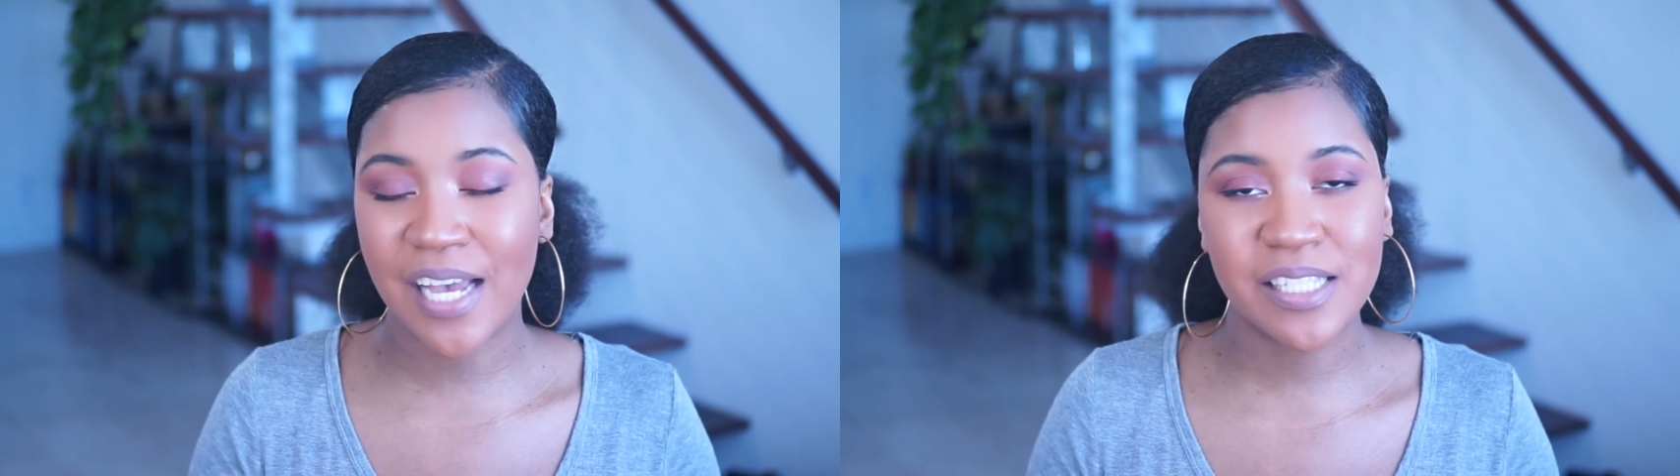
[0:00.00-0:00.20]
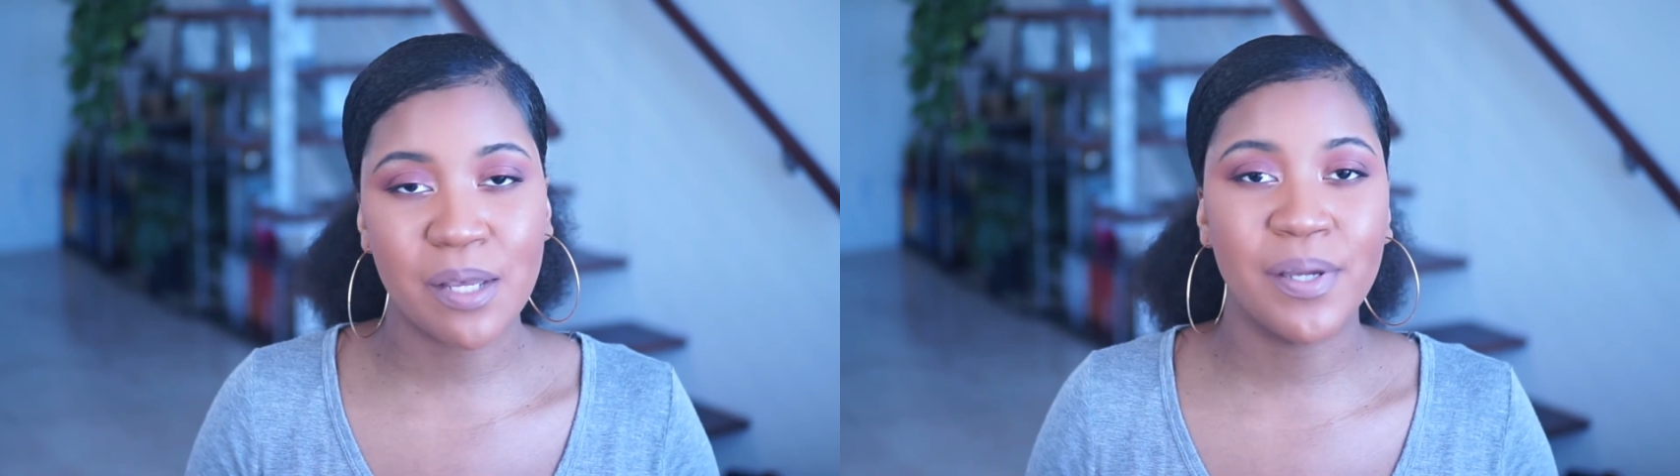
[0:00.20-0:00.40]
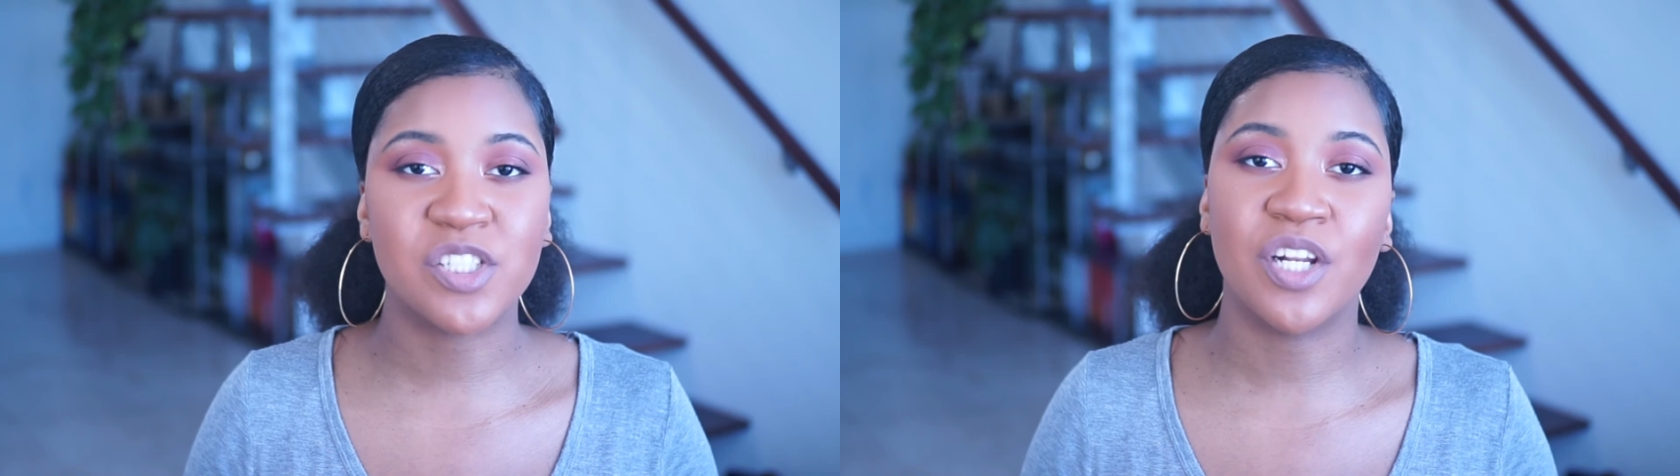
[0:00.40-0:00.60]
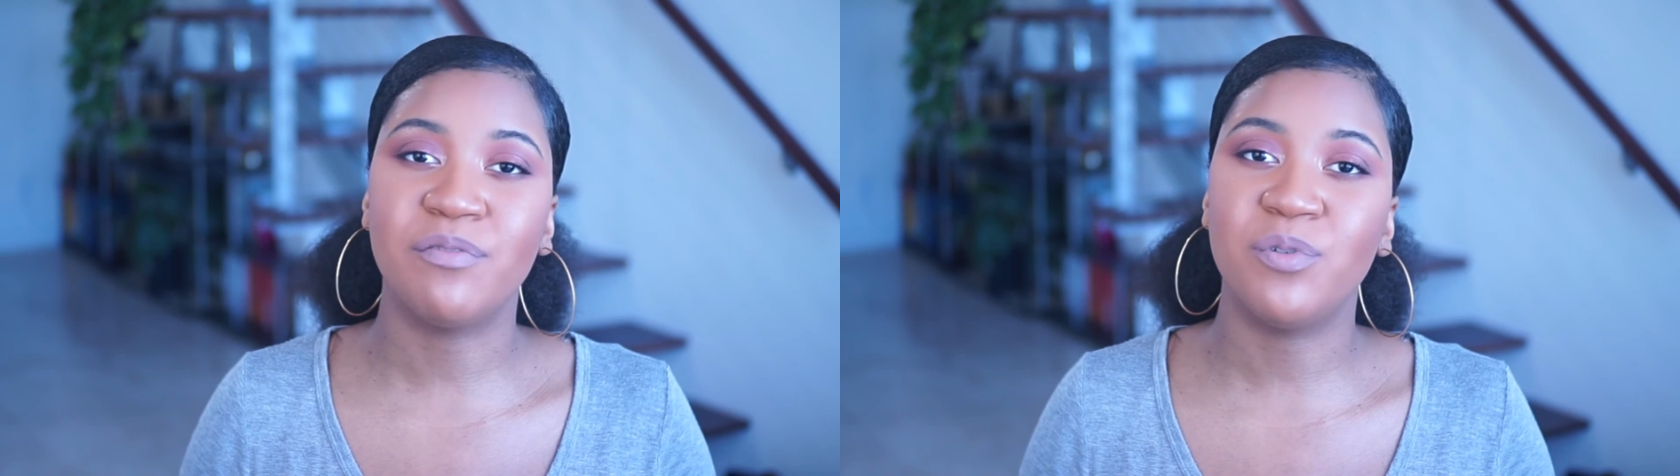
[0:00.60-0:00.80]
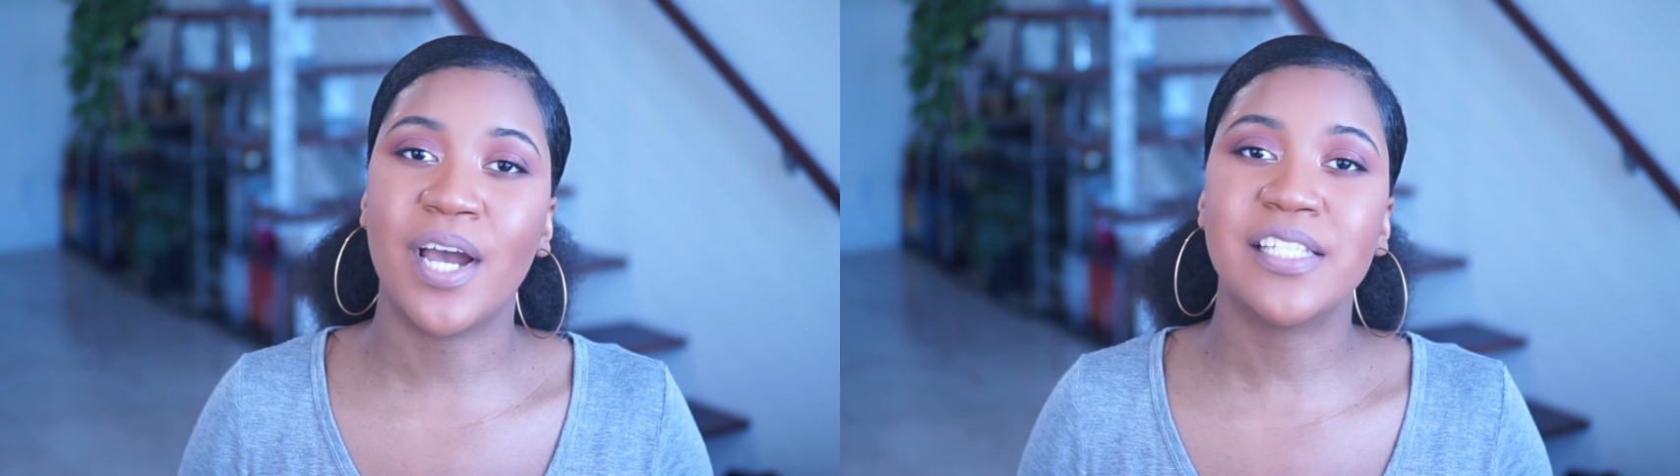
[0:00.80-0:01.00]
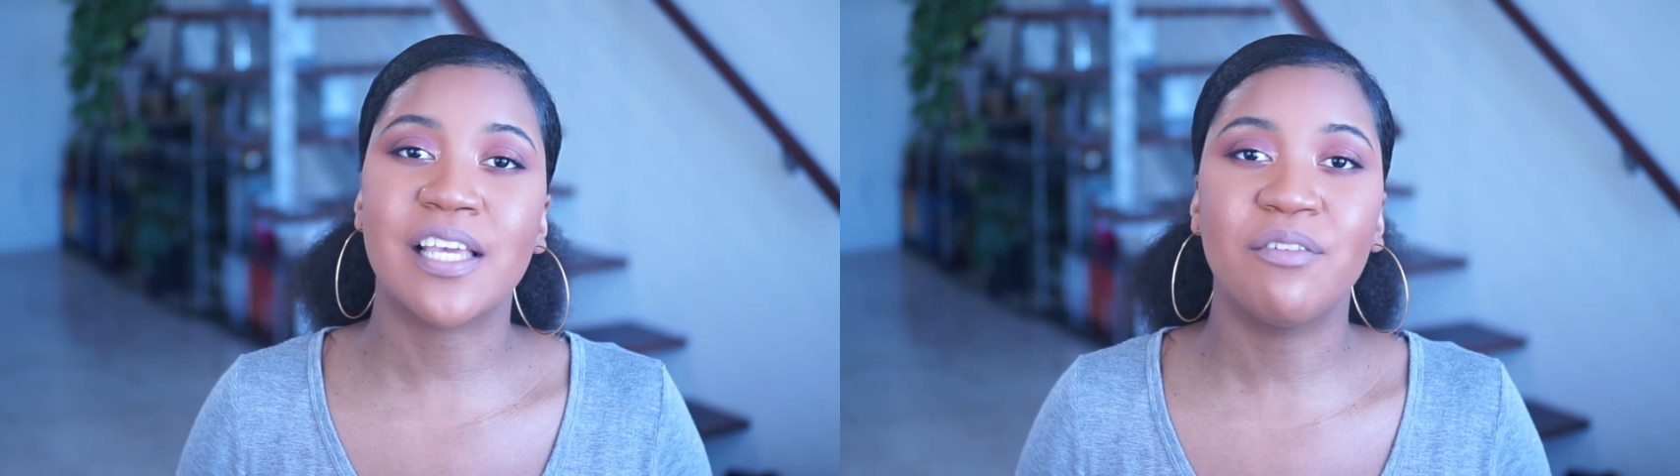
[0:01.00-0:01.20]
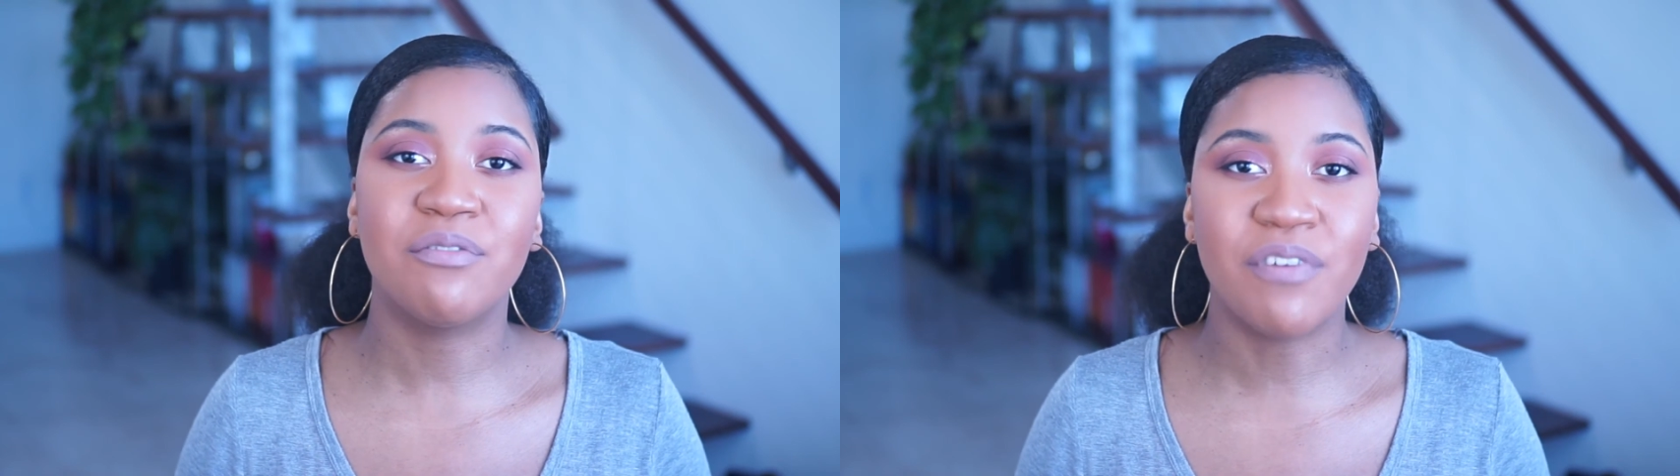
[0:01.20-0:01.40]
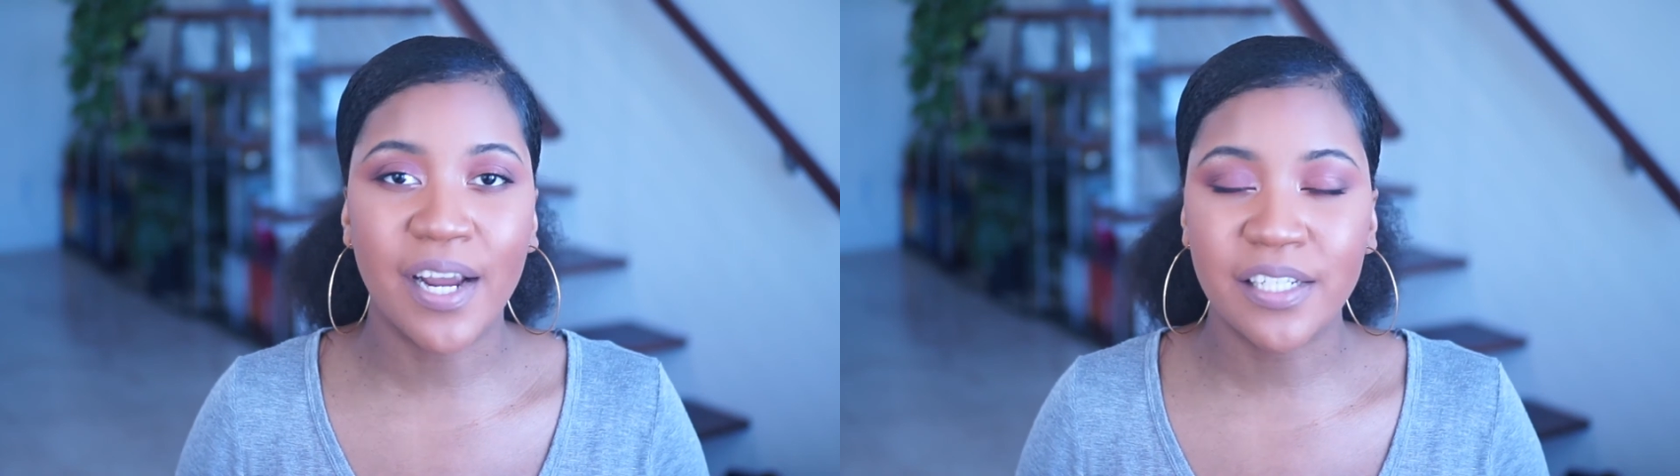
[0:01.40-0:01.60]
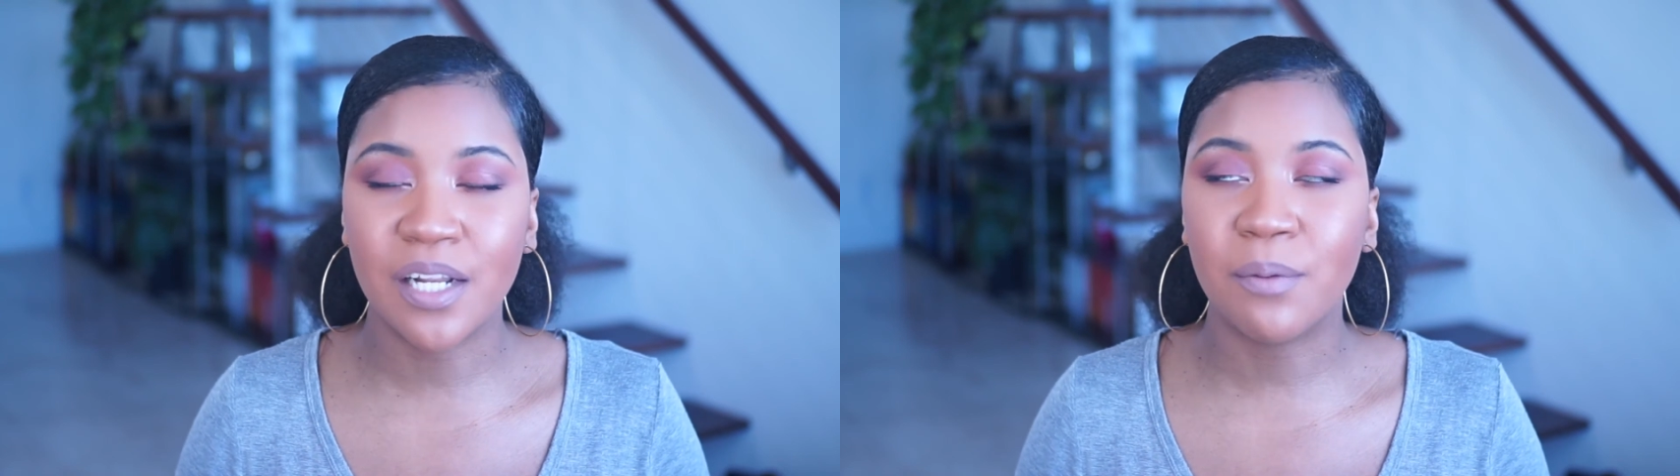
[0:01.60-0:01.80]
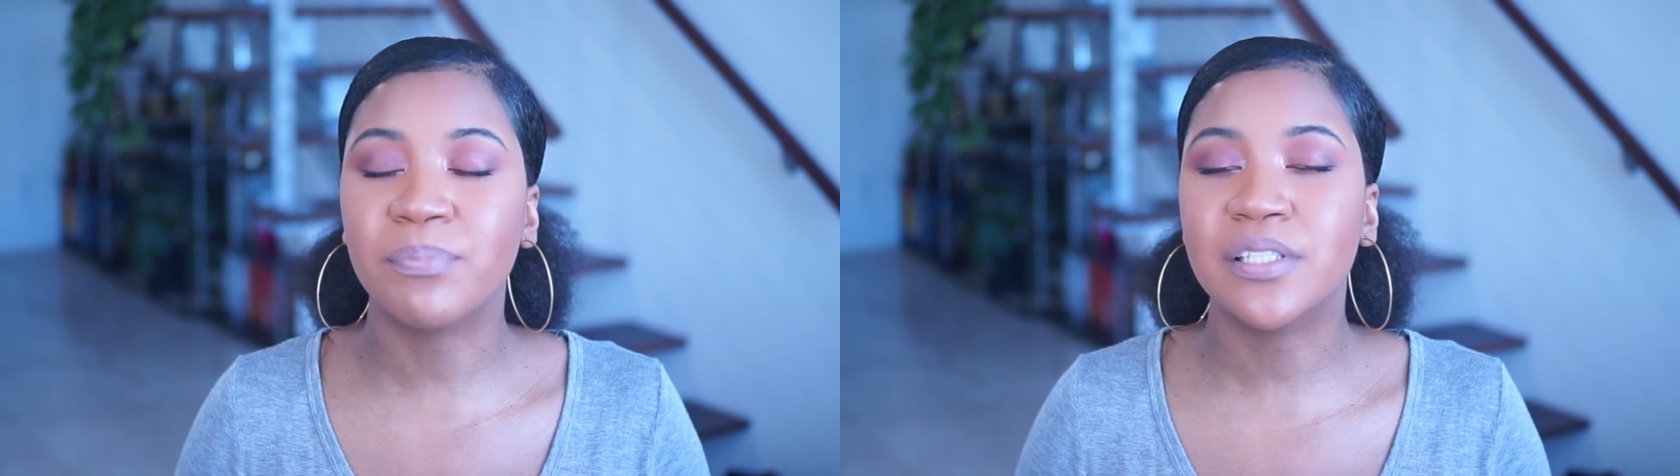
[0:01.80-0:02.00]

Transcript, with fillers: as i mentioned if you guys can find it